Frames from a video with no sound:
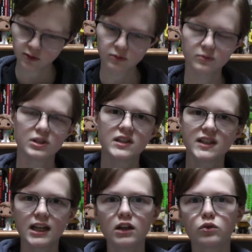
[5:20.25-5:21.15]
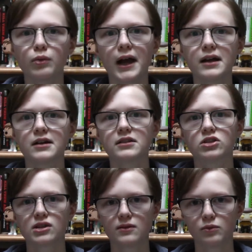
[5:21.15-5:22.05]
skidded right
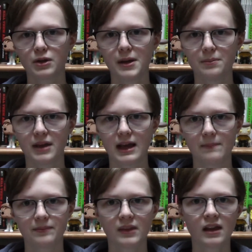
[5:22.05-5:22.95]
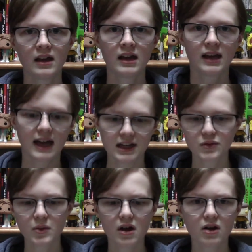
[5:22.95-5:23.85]
onto the wooden beam.
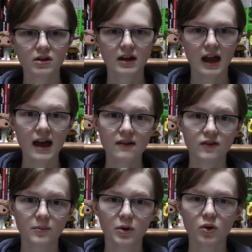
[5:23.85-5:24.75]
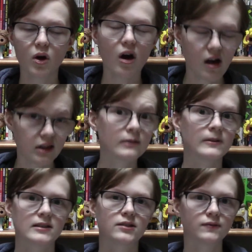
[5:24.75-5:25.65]
As we all got out of the boat, all of
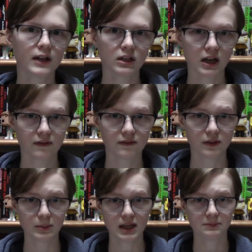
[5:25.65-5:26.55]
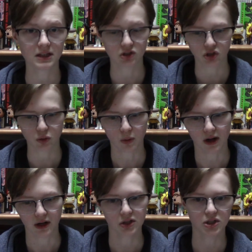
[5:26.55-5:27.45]
us fell off the beam into the
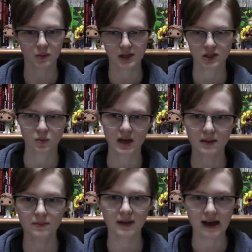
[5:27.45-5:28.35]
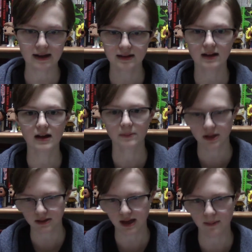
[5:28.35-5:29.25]
water. So we swam back up
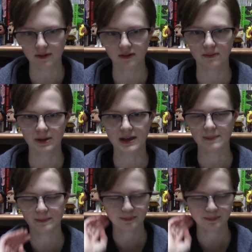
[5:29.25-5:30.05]
on top of the beam